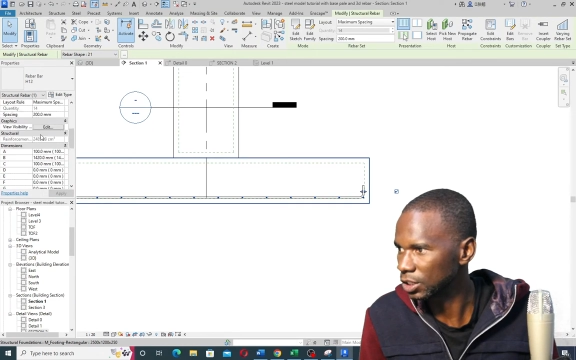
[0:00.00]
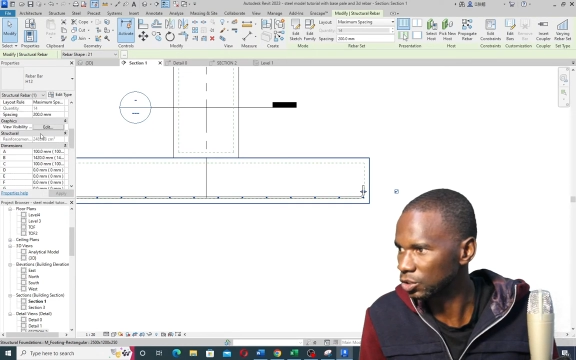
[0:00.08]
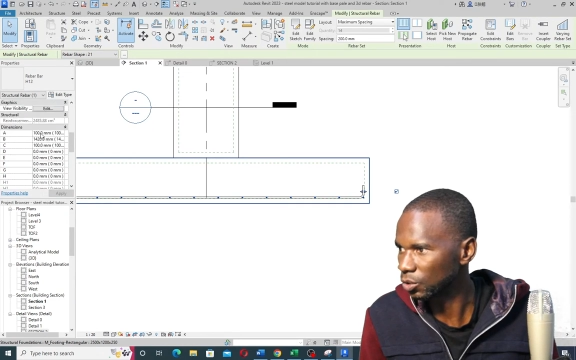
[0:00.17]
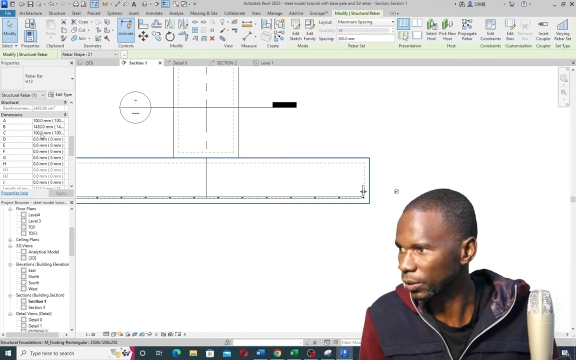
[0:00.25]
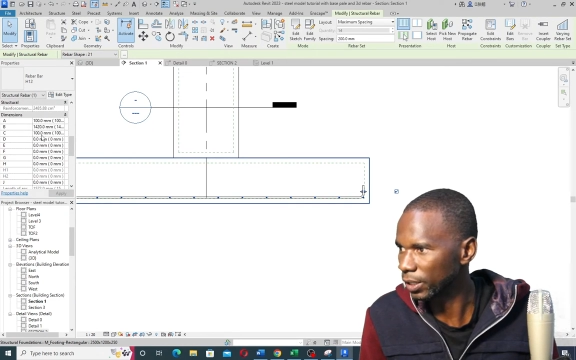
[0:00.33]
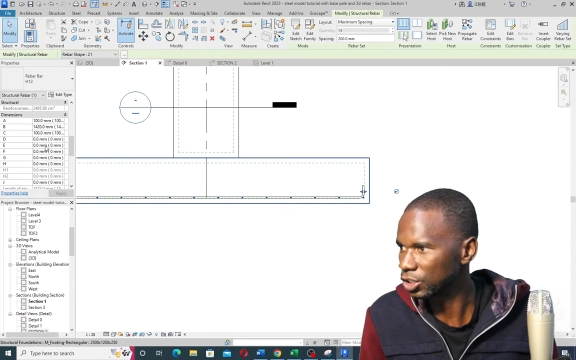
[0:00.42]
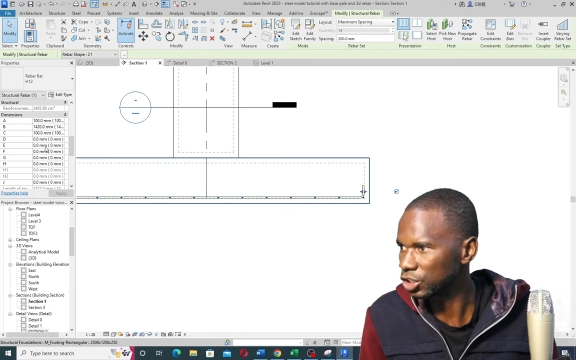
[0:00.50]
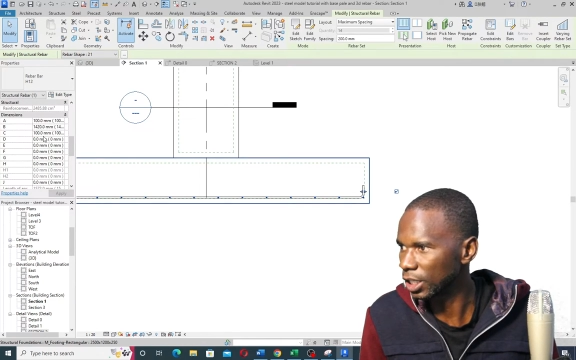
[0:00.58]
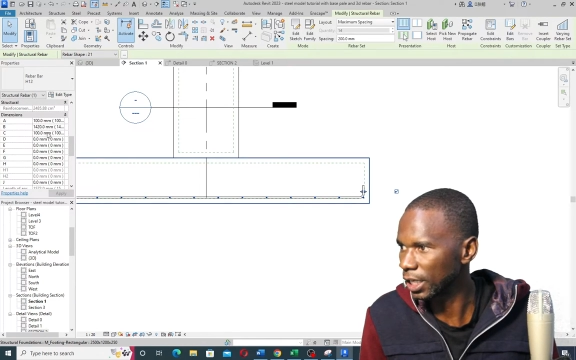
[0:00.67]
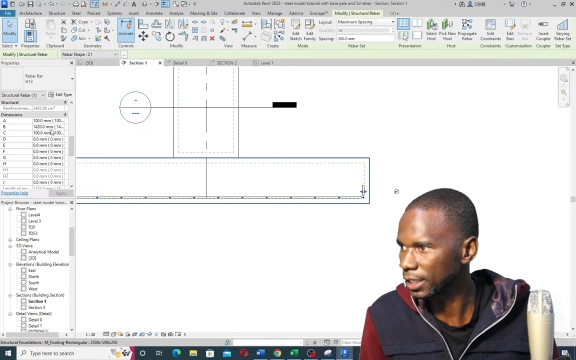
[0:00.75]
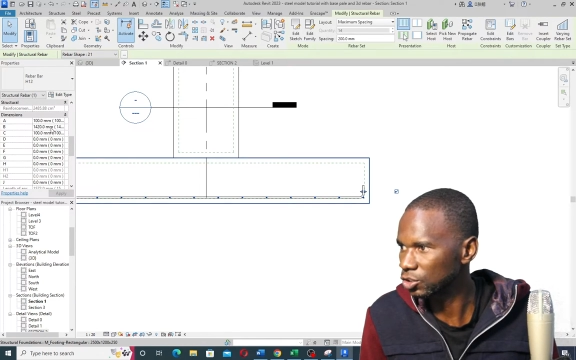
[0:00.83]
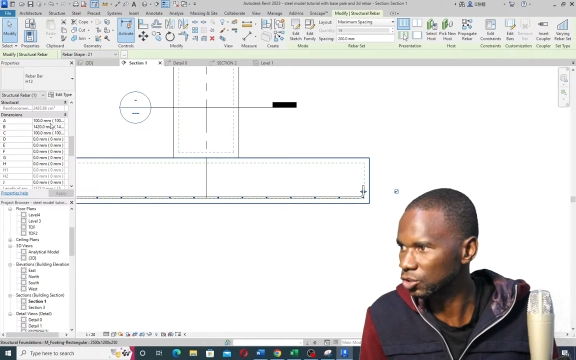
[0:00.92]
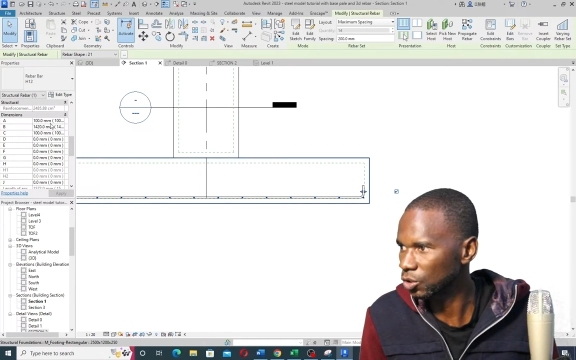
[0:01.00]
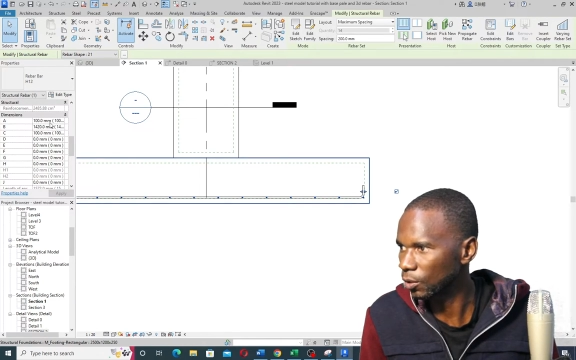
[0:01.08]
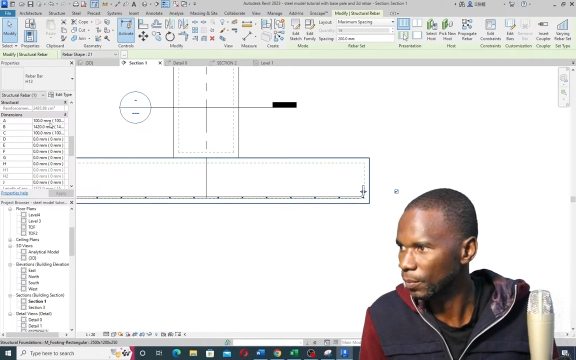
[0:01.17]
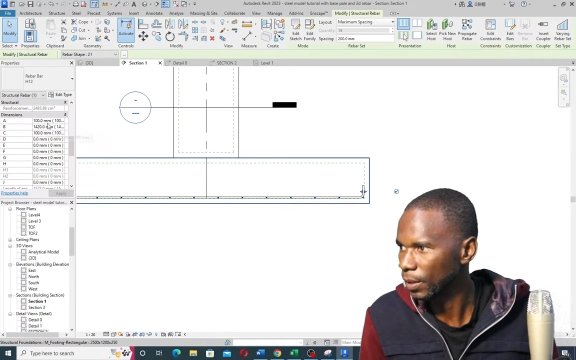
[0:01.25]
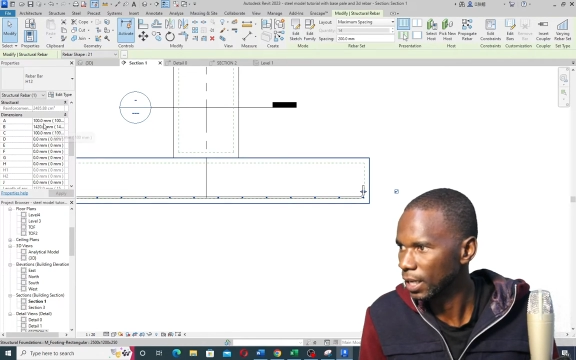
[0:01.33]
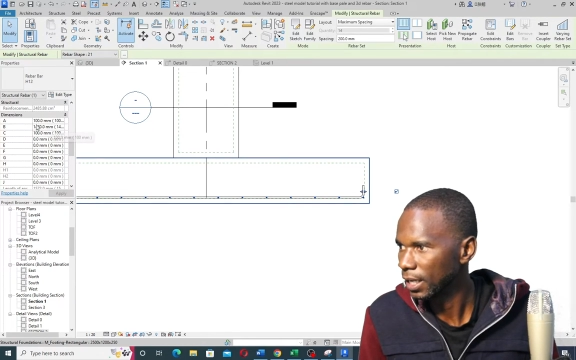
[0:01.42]
It's already checked.
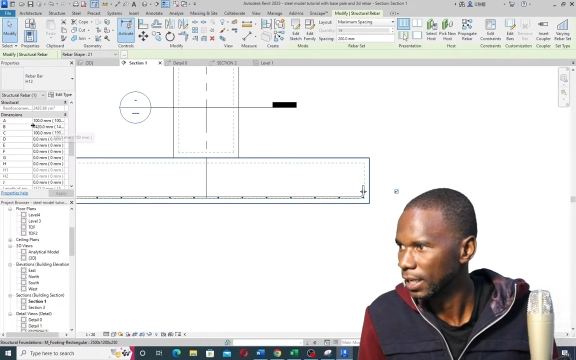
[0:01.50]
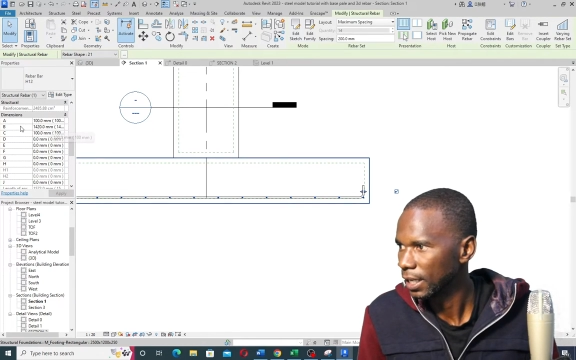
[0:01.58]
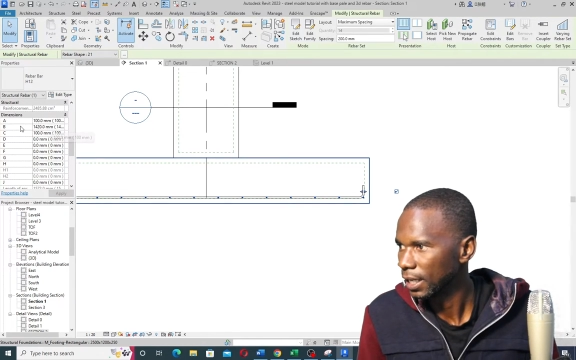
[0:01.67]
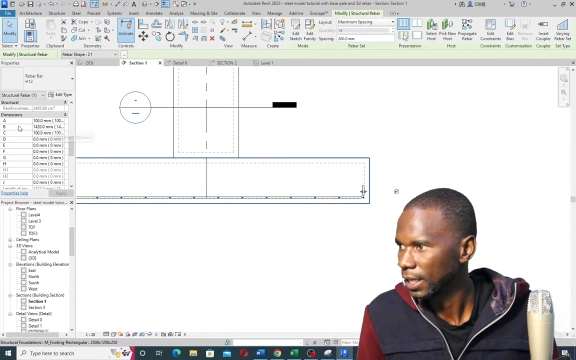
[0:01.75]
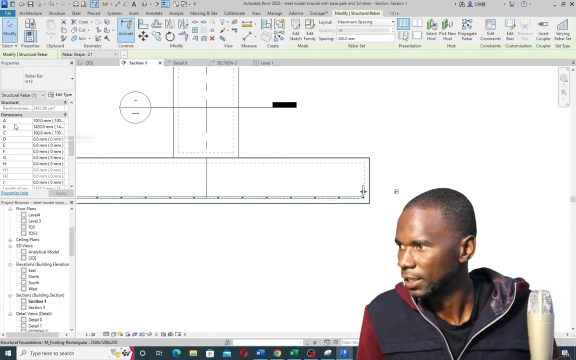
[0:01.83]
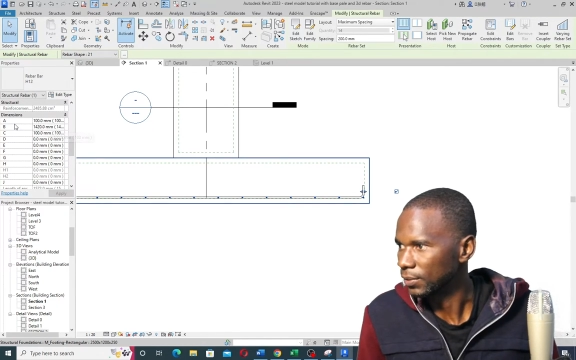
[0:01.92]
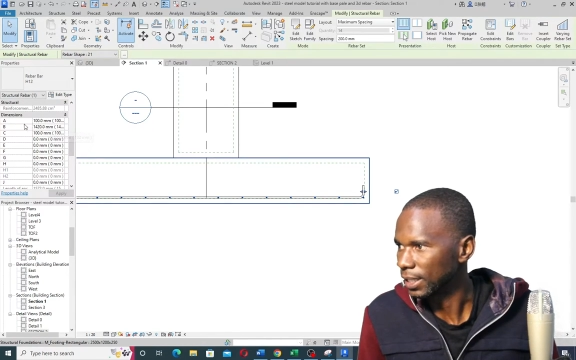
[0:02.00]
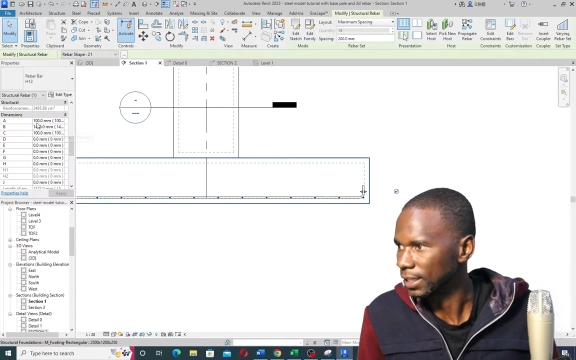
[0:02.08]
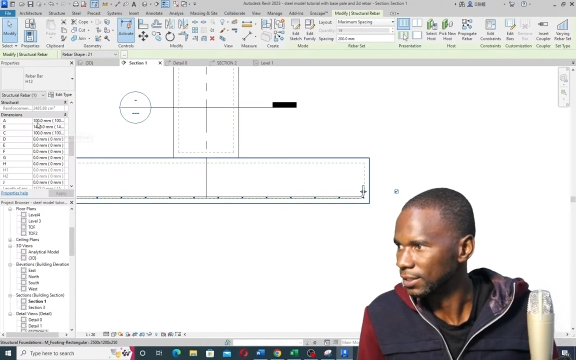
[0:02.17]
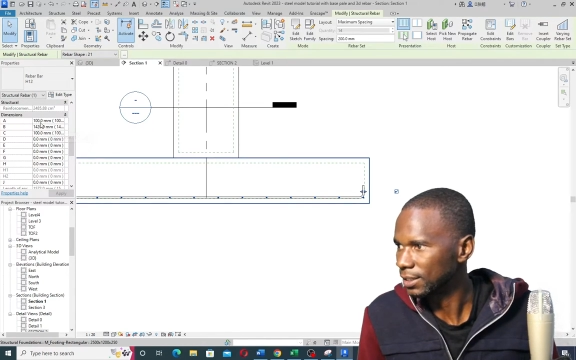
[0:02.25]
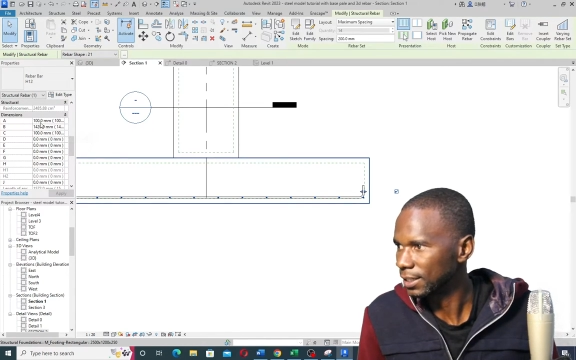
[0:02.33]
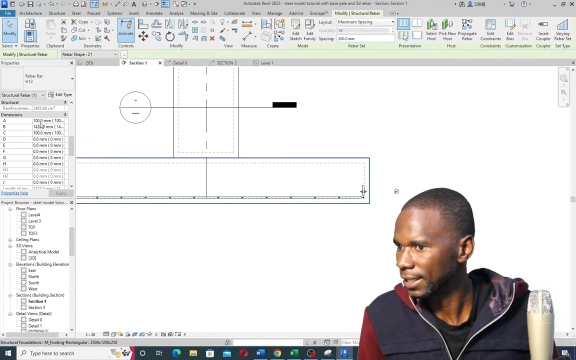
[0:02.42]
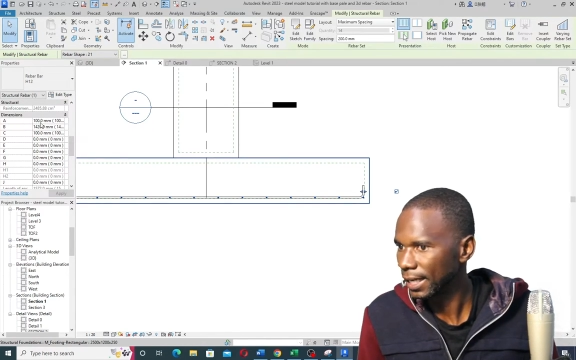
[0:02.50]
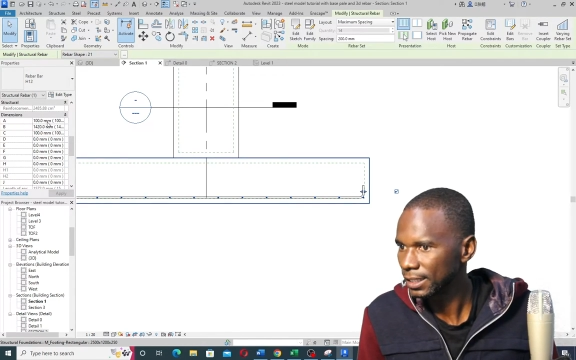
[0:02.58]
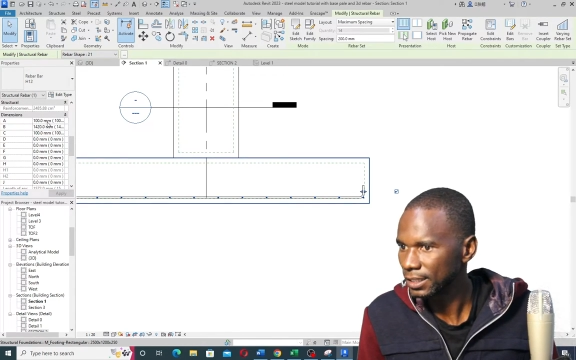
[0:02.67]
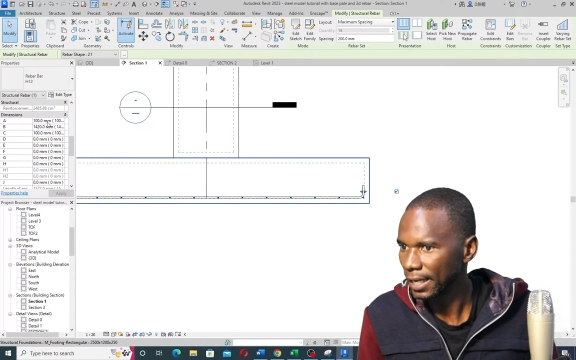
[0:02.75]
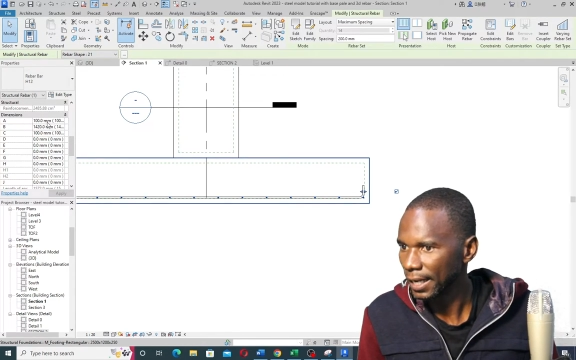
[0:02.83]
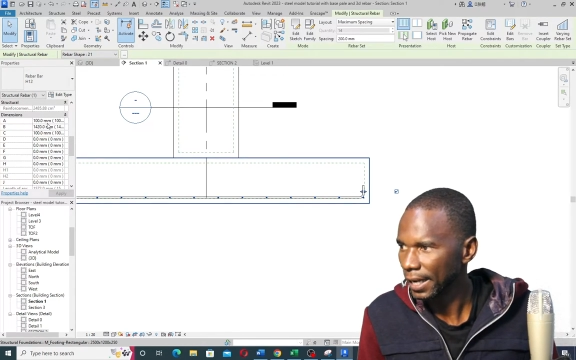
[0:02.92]
So you can see
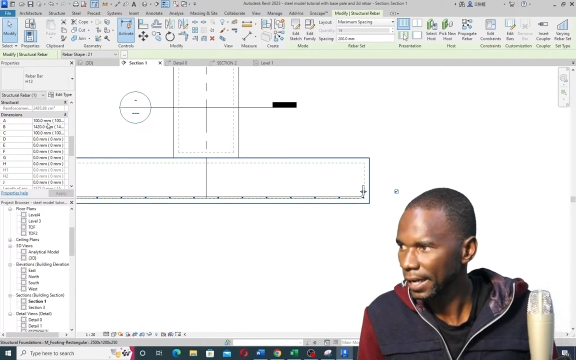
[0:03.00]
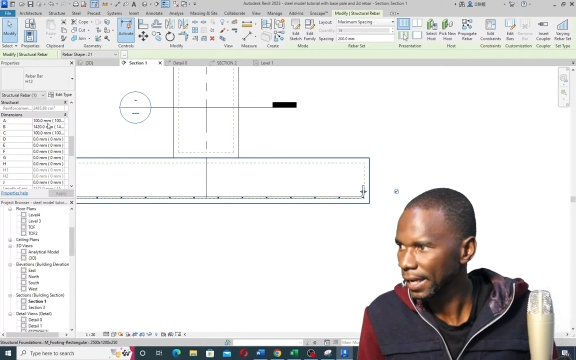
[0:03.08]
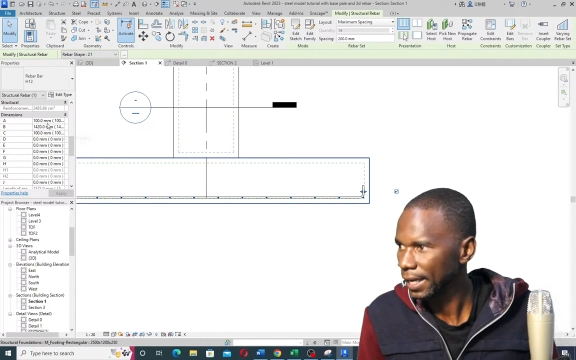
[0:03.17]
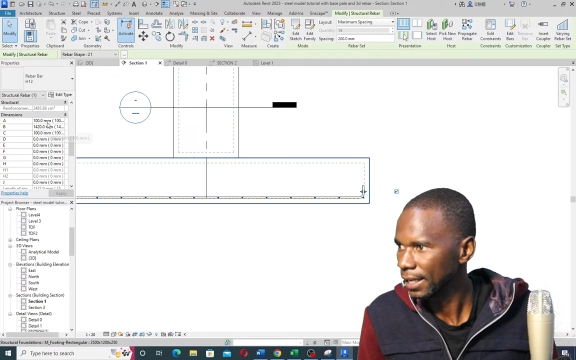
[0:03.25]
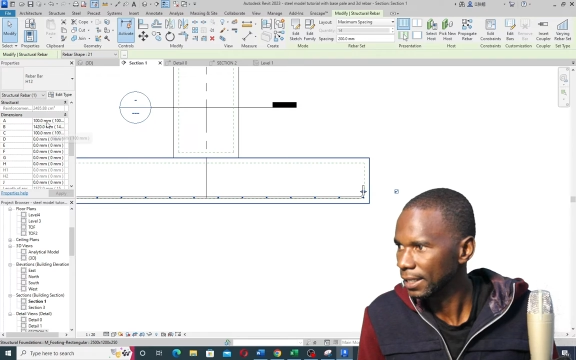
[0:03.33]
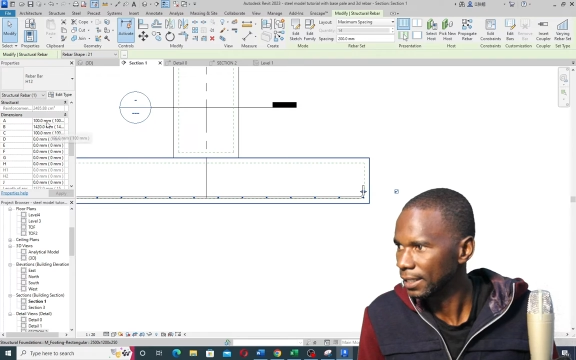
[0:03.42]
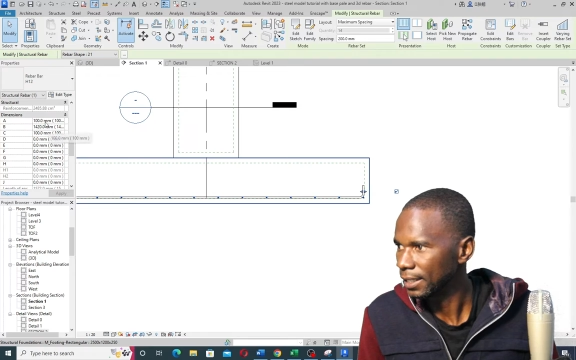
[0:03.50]
that A